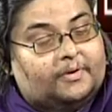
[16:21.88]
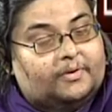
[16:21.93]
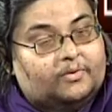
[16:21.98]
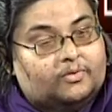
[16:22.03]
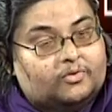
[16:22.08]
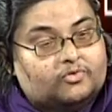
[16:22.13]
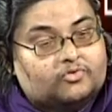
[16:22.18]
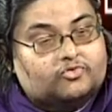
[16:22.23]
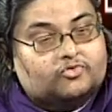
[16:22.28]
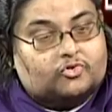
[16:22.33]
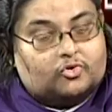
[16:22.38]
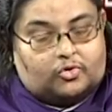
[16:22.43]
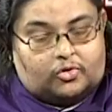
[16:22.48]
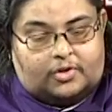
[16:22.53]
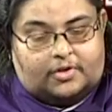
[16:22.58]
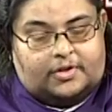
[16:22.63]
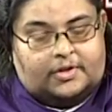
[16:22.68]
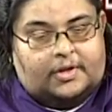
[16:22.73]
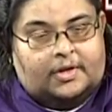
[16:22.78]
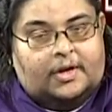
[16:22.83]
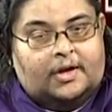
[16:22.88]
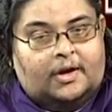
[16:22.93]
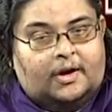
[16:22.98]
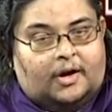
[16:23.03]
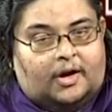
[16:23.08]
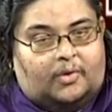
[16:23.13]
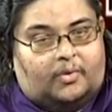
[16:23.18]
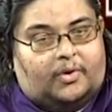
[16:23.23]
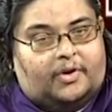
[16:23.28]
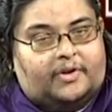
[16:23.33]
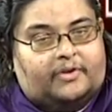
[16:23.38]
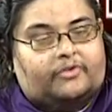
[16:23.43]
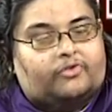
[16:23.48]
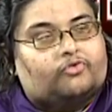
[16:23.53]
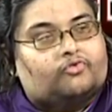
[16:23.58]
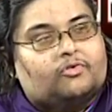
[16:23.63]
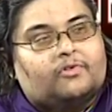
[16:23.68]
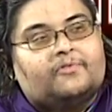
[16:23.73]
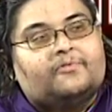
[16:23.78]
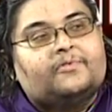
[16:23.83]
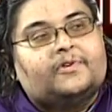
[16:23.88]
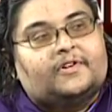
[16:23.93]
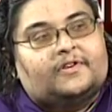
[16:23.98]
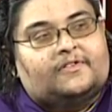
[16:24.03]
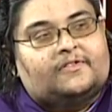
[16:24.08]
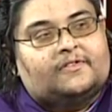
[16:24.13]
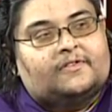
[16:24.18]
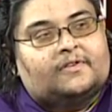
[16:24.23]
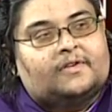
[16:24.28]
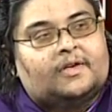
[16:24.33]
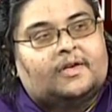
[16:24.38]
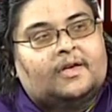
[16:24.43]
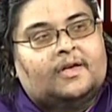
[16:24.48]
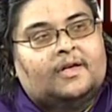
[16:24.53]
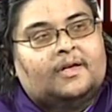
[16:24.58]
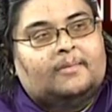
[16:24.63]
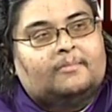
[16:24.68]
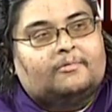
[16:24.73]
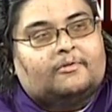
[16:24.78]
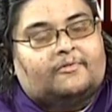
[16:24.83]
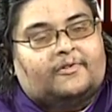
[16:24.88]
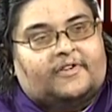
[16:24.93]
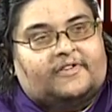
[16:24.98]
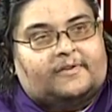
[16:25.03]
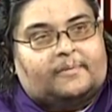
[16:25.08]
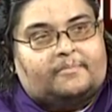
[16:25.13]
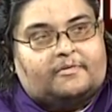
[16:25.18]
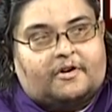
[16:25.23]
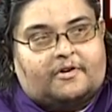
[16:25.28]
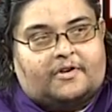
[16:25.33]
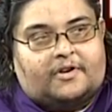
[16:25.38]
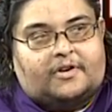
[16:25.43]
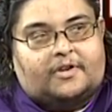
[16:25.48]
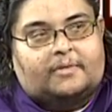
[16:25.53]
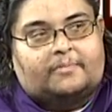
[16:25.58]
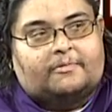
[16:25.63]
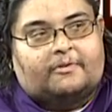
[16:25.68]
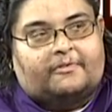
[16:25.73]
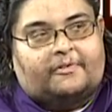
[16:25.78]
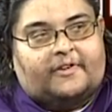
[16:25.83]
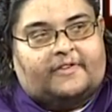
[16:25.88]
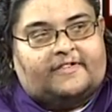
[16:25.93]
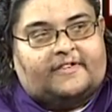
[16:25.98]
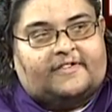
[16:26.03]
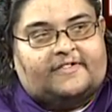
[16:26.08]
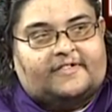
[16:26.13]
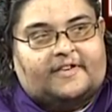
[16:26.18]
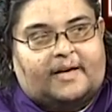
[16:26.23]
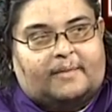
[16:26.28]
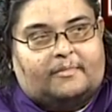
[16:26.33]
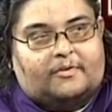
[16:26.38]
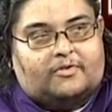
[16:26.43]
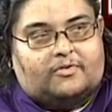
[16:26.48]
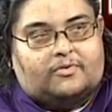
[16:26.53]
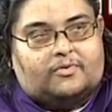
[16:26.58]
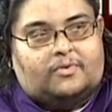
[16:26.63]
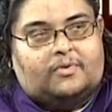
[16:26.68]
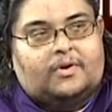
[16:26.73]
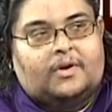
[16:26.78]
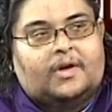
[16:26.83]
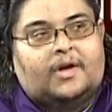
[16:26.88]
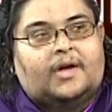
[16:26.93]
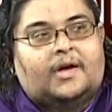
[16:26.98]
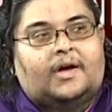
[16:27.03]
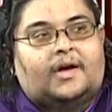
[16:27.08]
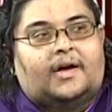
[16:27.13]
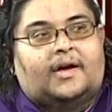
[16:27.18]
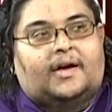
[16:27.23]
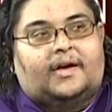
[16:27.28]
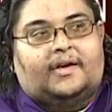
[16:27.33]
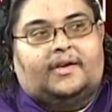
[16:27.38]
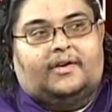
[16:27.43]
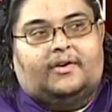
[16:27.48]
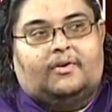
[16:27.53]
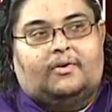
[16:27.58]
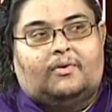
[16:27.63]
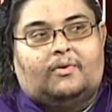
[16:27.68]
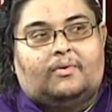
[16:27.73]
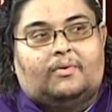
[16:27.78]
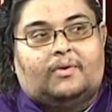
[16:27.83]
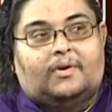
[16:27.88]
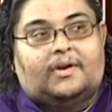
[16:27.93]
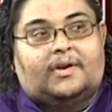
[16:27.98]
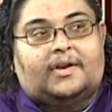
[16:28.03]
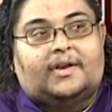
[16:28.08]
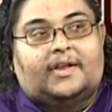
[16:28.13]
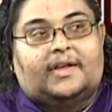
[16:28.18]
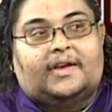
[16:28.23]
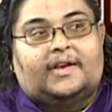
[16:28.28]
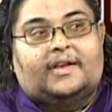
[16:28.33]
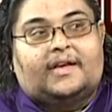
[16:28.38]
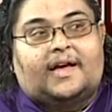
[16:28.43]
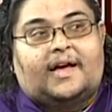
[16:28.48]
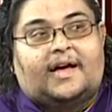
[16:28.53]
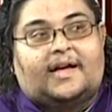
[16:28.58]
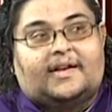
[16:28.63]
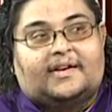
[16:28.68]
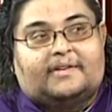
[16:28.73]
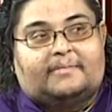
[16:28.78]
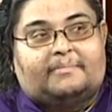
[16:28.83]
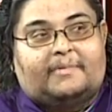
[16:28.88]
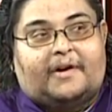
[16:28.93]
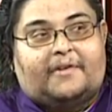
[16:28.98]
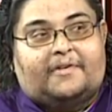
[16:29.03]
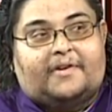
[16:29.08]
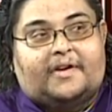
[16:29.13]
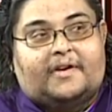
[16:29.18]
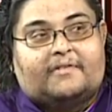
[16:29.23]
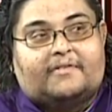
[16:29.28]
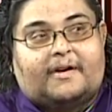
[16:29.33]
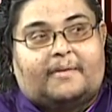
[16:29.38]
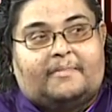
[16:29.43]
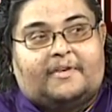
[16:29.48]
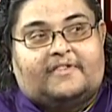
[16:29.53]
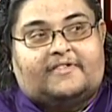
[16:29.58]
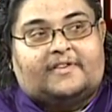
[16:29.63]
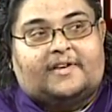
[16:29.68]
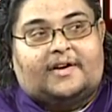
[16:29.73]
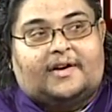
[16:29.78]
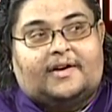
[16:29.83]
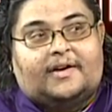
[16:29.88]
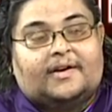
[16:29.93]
who wrote our history first, Professor Burton, Professor Samaru, your own late aunt Marianne Ramessa,